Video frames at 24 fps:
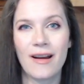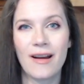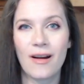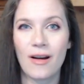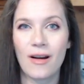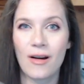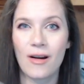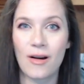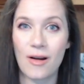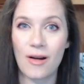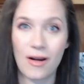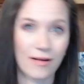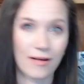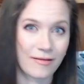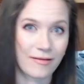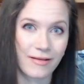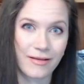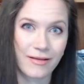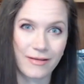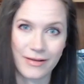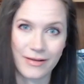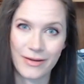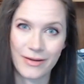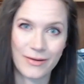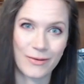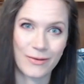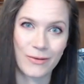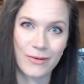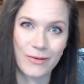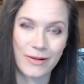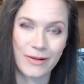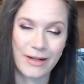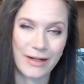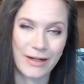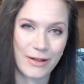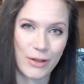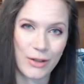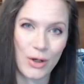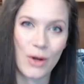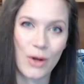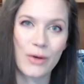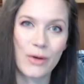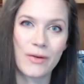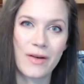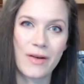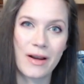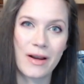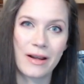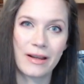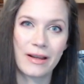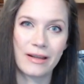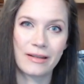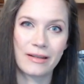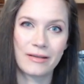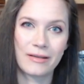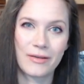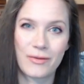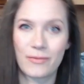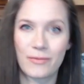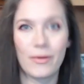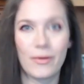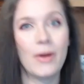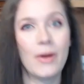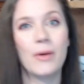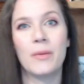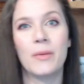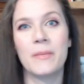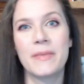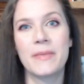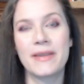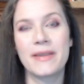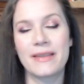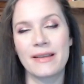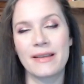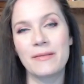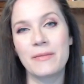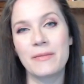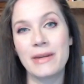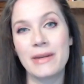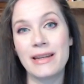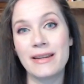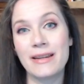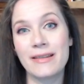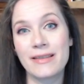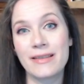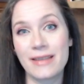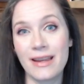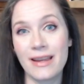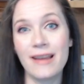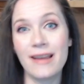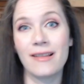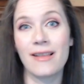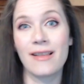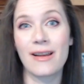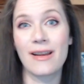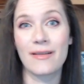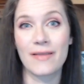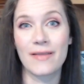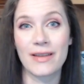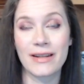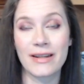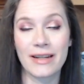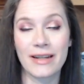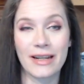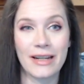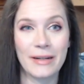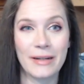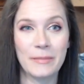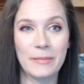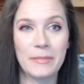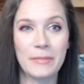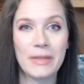horror story genre tropes that we see a lot of the time.